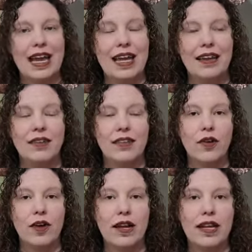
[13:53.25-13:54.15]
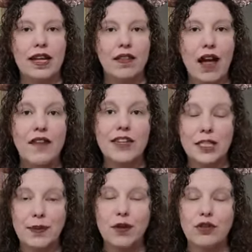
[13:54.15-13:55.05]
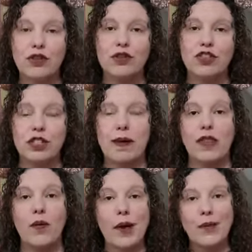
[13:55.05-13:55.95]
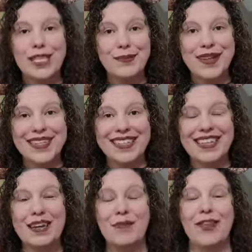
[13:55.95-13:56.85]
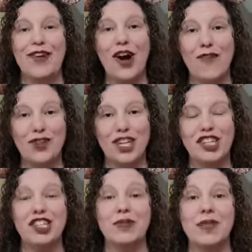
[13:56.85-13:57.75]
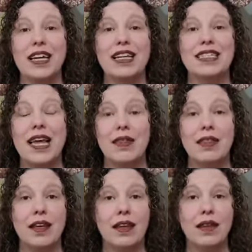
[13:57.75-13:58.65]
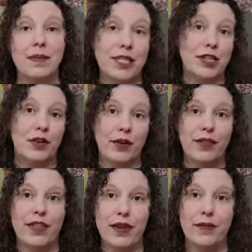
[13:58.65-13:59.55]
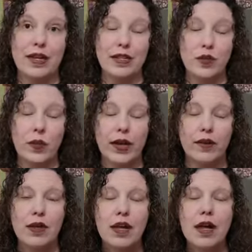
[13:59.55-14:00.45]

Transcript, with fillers: and they're going to get a lot of exposure just by the way we speak to them and their conversations with us, and then the material that they read as well.